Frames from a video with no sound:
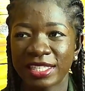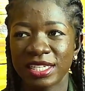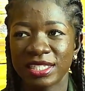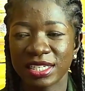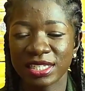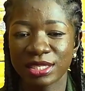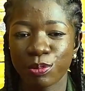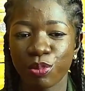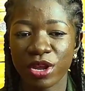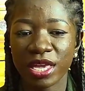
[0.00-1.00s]
Is it
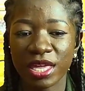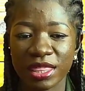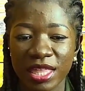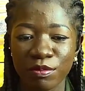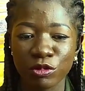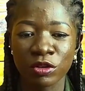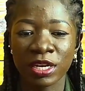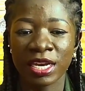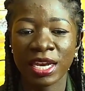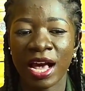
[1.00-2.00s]
just bringing them
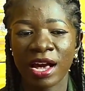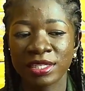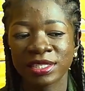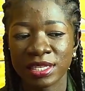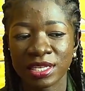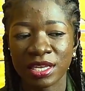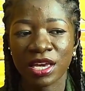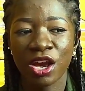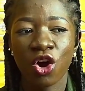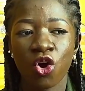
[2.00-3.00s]
to learn
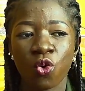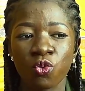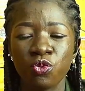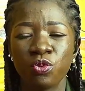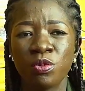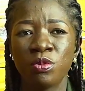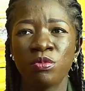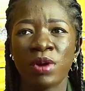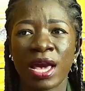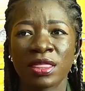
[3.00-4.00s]
IT?
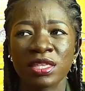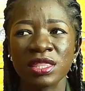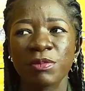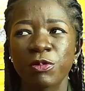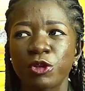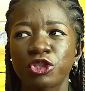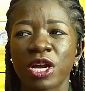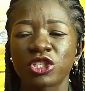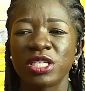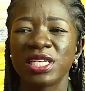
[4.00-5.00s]
I think that people
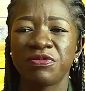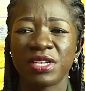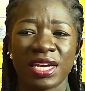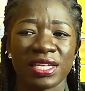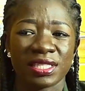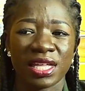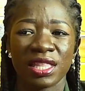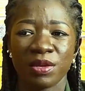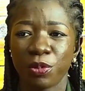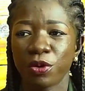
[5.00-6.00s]
should actually even
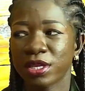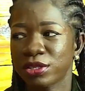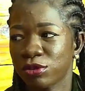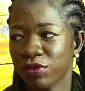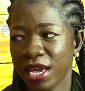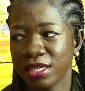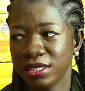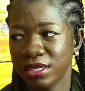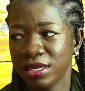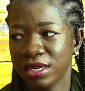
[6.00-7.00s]
understand the importance of IT